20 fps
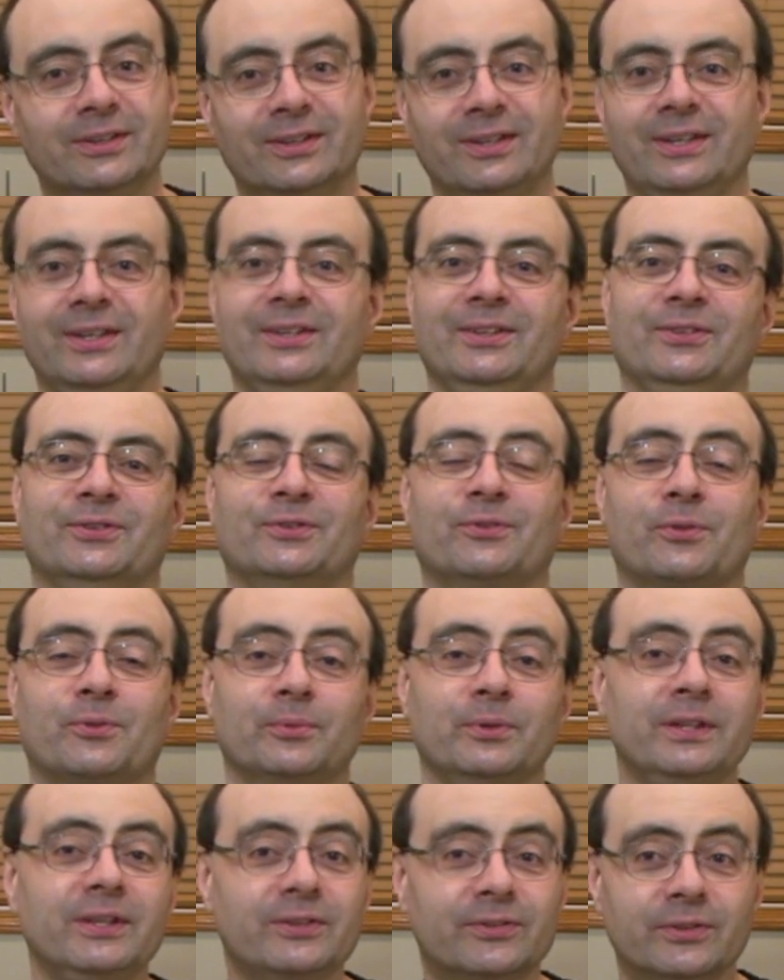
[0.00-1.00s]
keys,
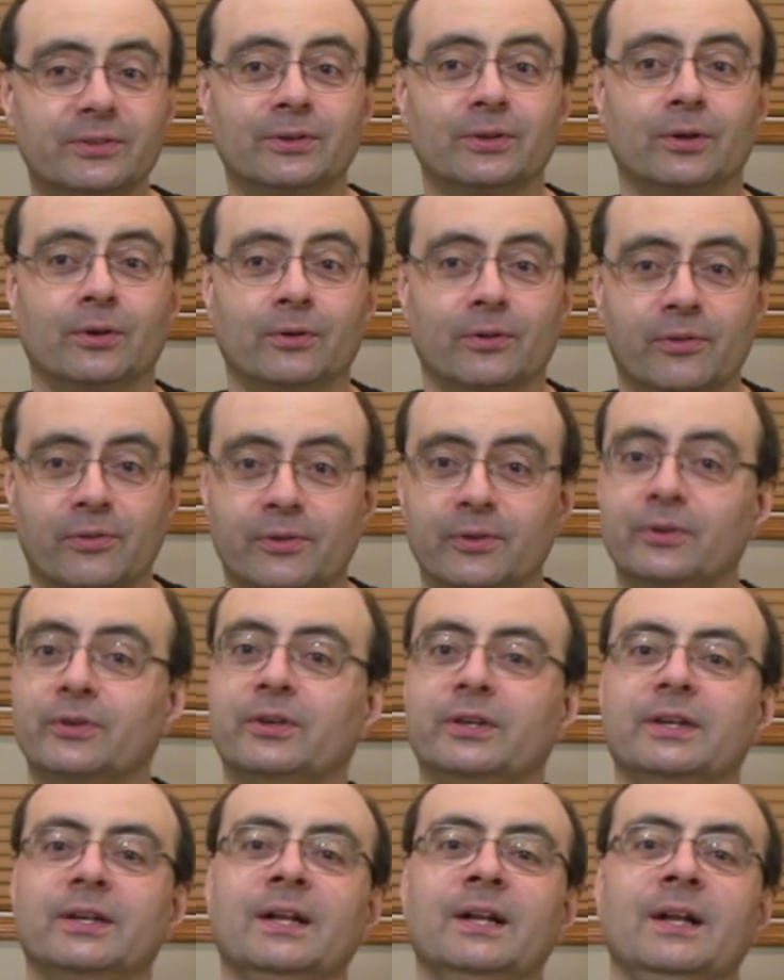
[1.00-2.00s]

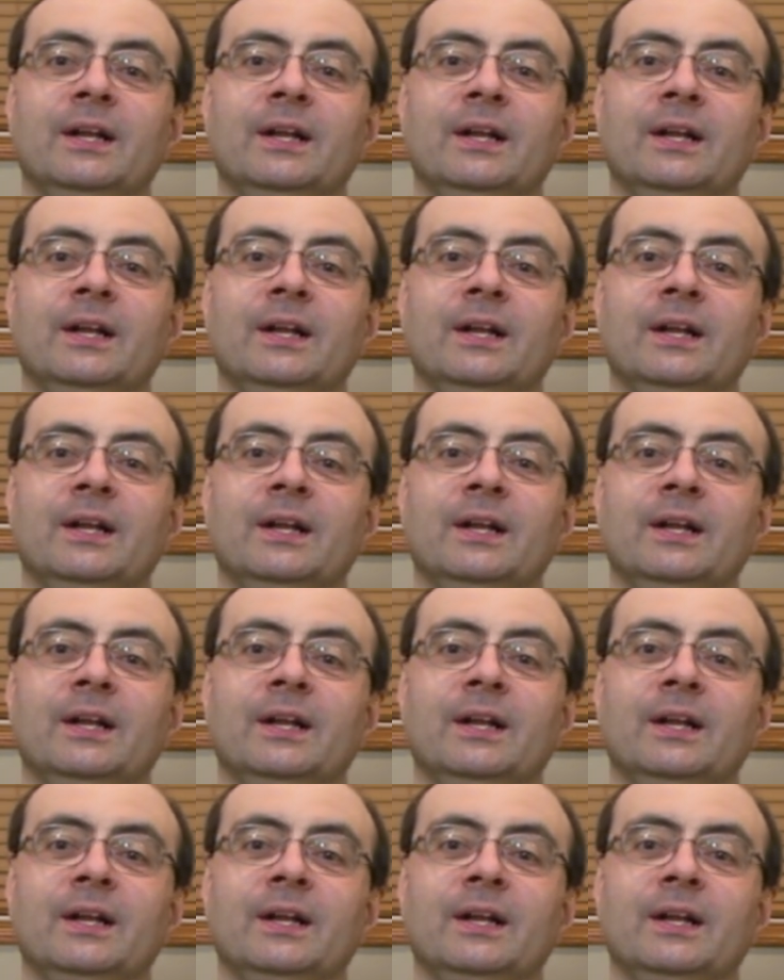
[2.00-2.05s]
30.